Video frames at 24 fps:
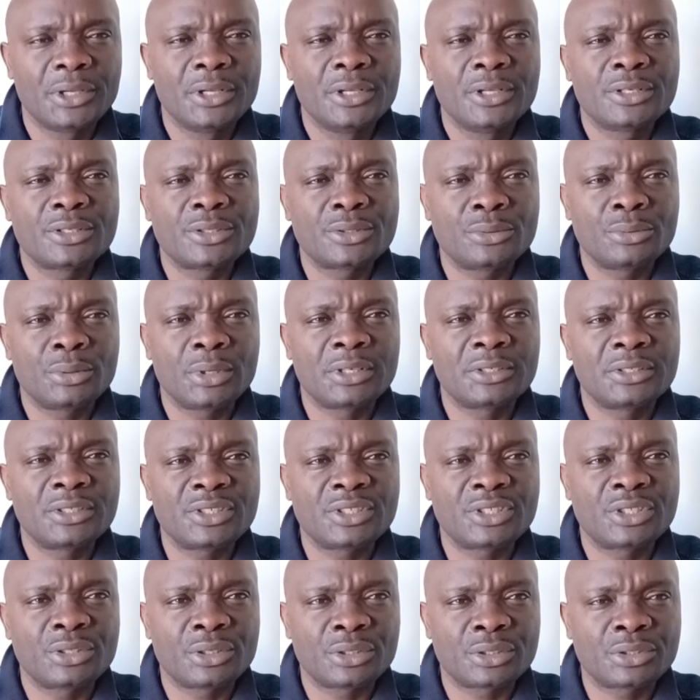So at this
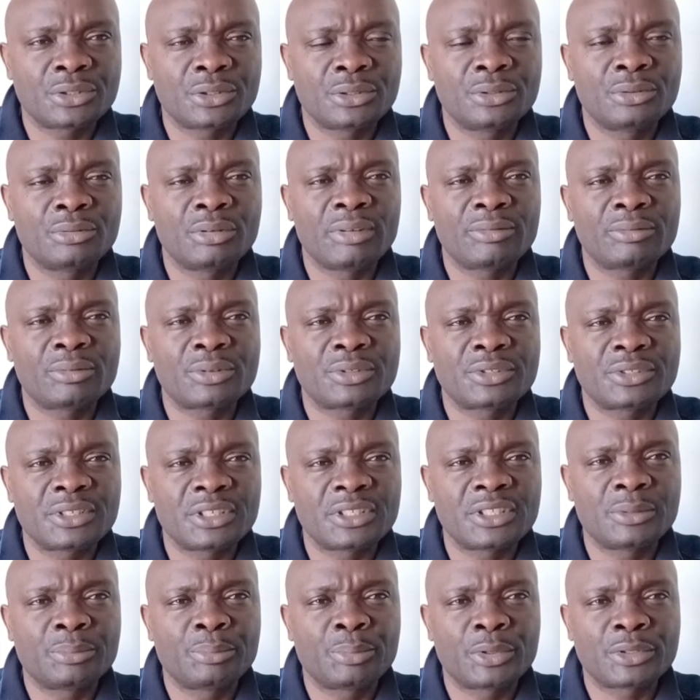junction, you have to set
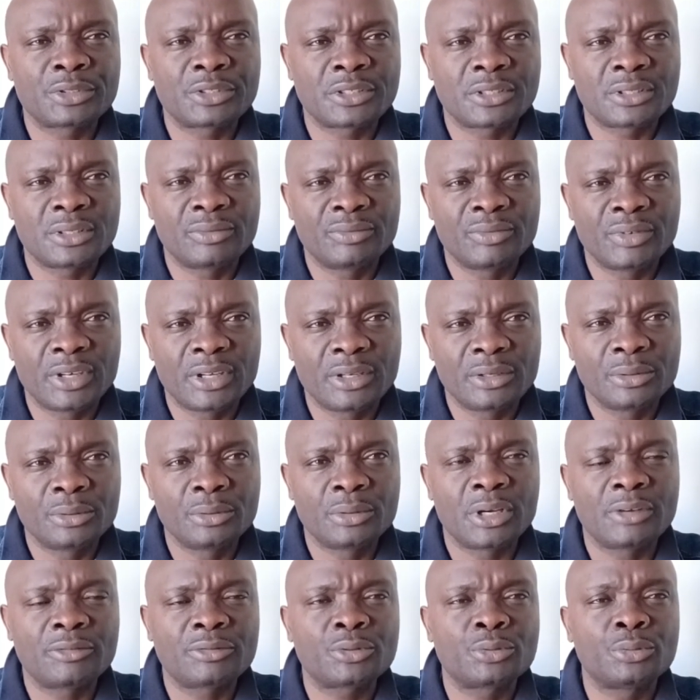a positive value. You
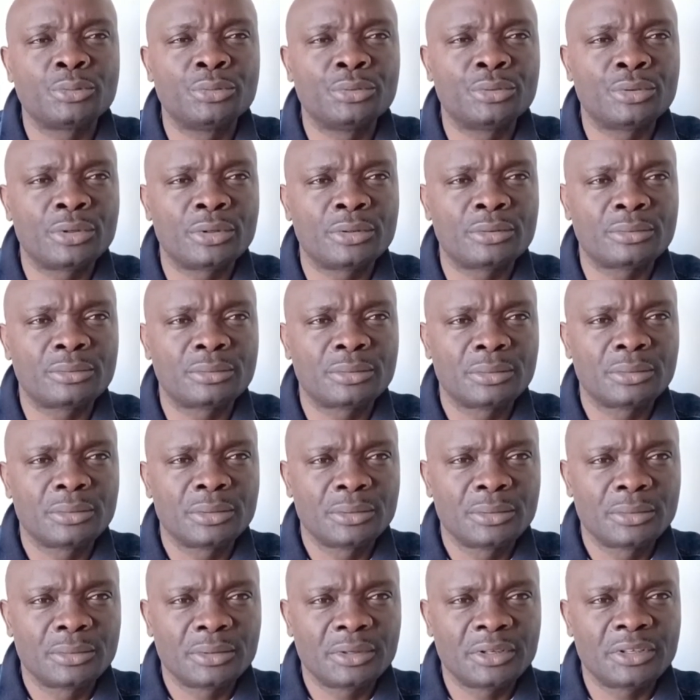have to run
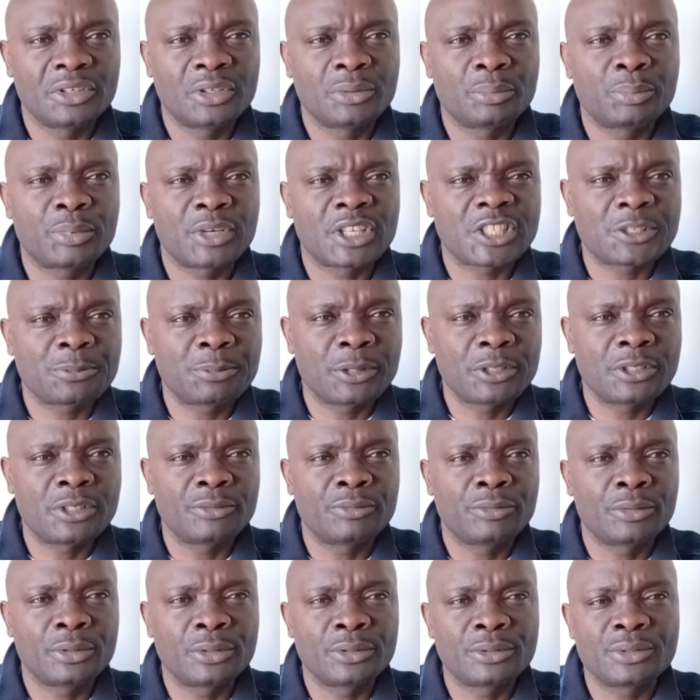in a perspective
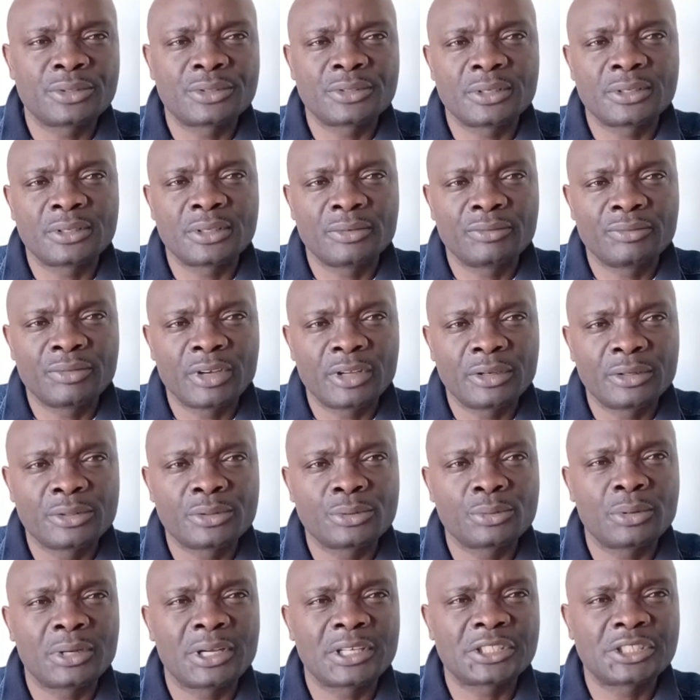for you to set a value to
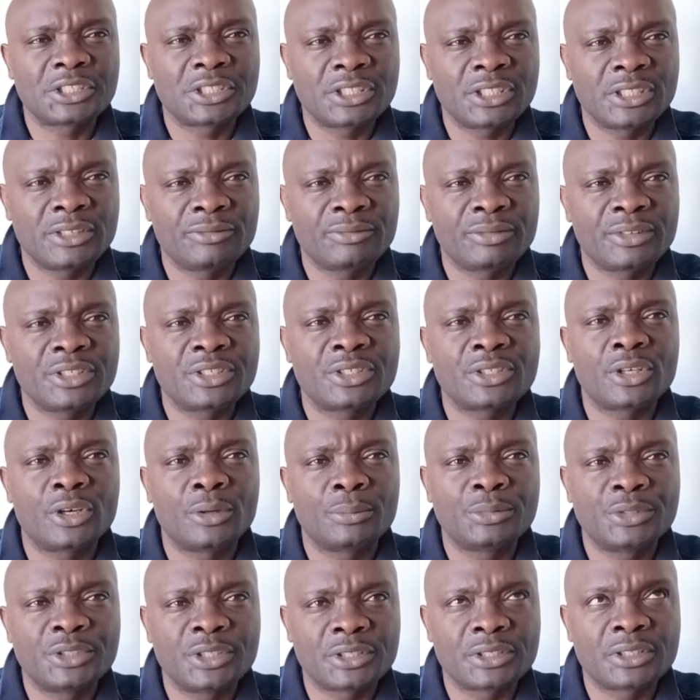achieve this
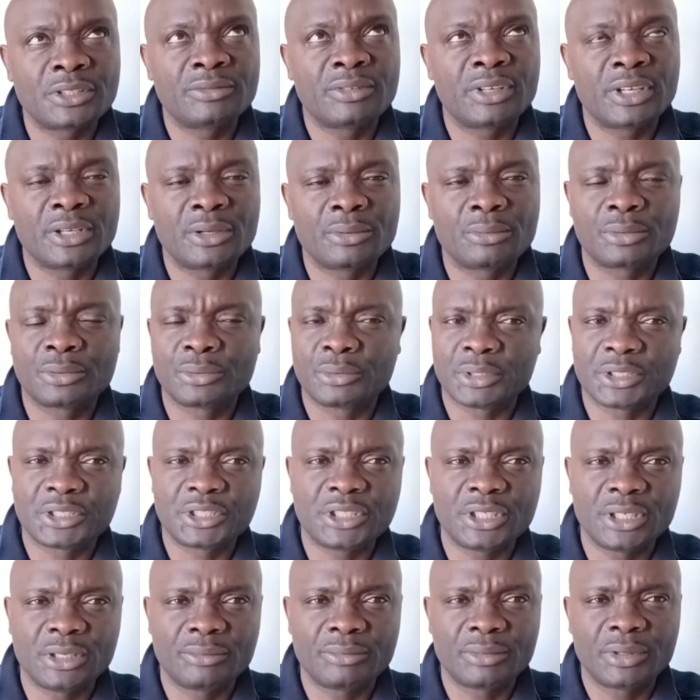objective that you want to
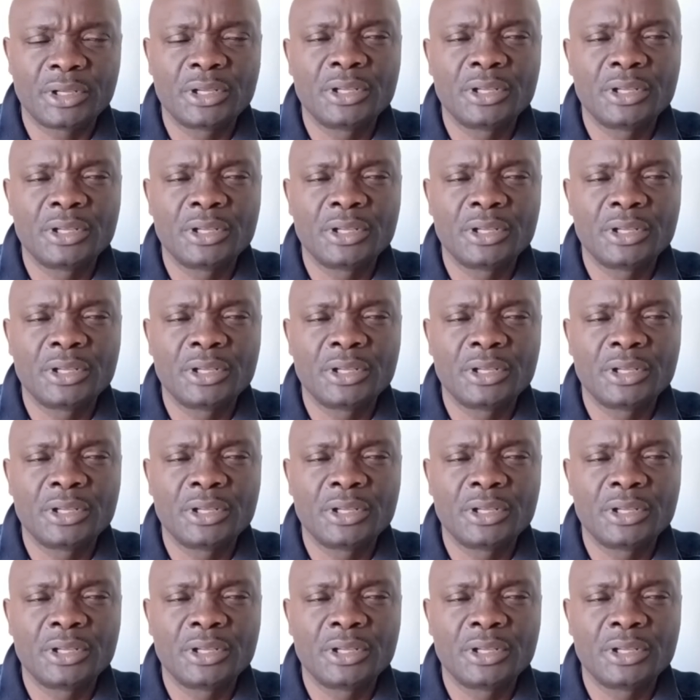achieve.